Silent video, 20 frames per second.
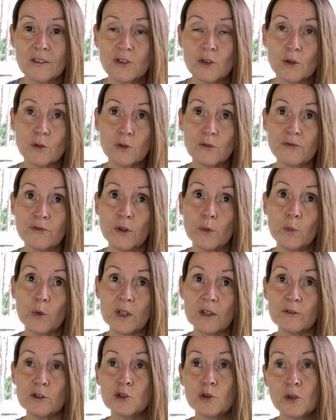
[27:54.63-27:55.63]
So from
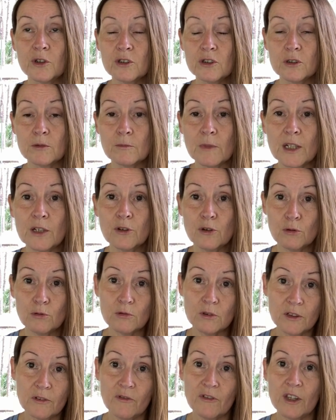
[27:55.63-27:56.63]
whatever choice you make,
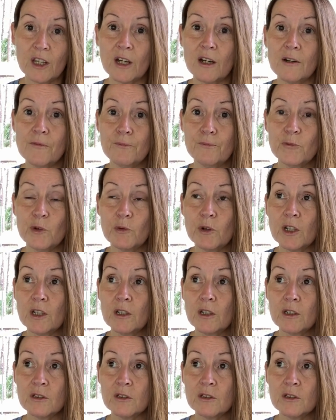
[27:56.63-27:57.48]
you live that, right?